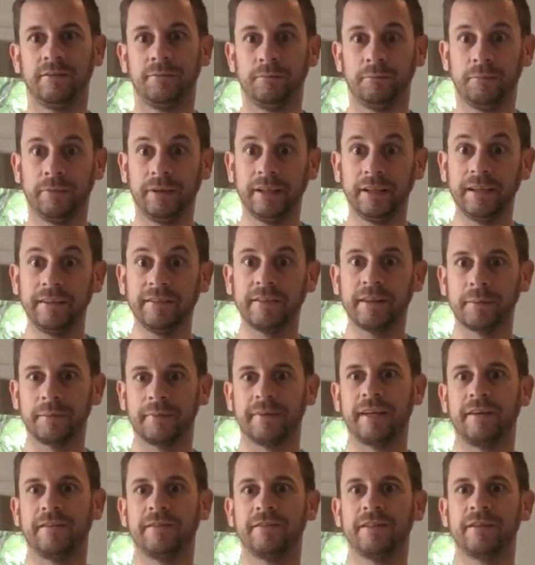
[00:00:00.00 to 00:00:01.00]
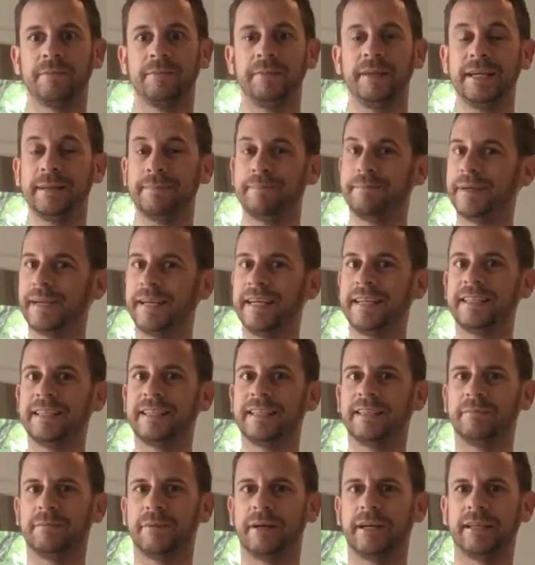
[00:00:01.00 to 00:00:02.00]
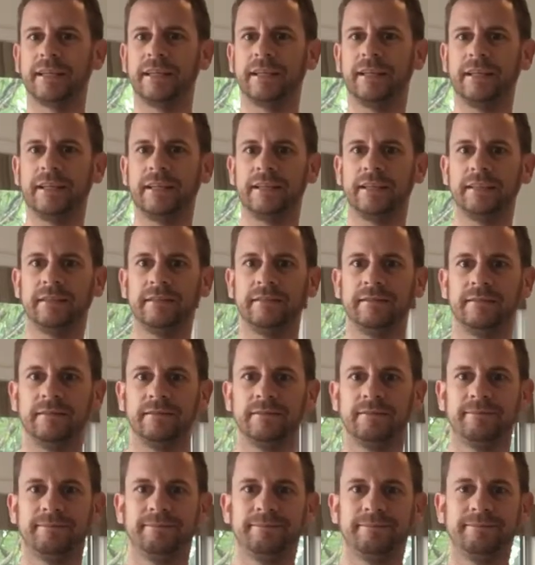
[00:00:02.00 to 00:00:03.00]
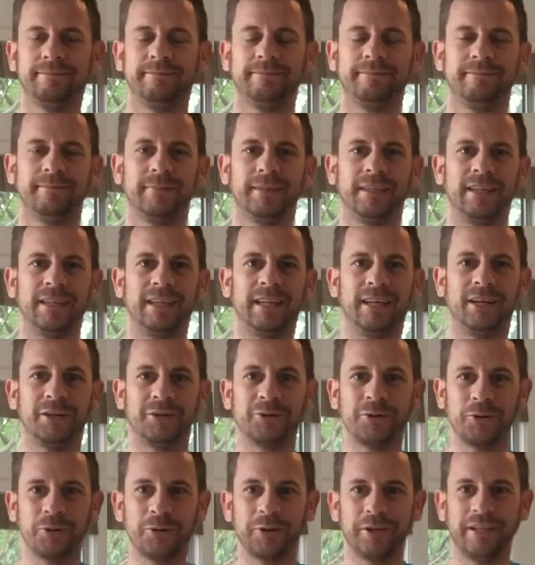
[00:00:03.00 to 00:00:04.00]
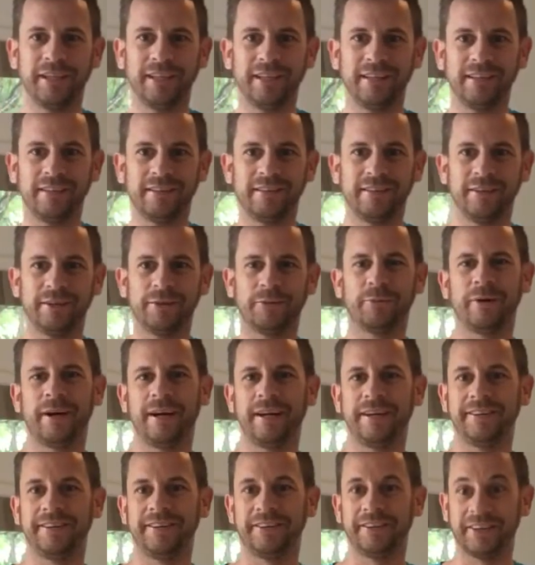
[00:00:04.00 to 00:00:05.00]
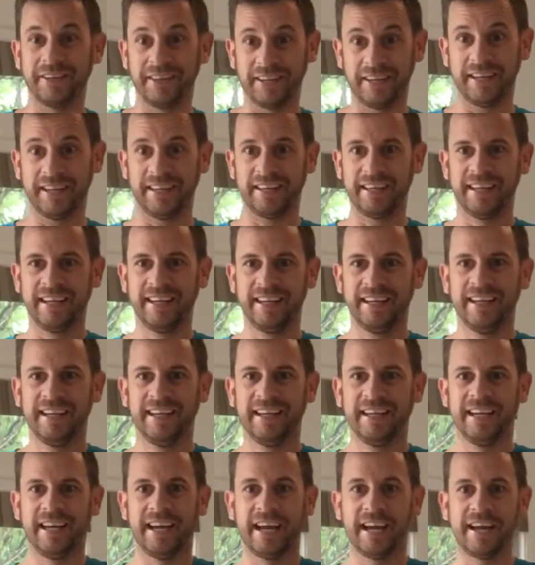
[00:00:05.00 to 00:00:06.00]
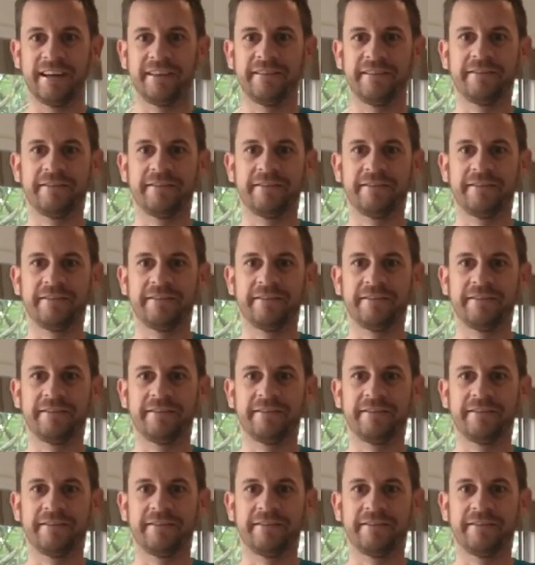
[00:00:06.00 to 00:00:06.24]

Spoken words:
to be abandoned by God. According to the writer, God has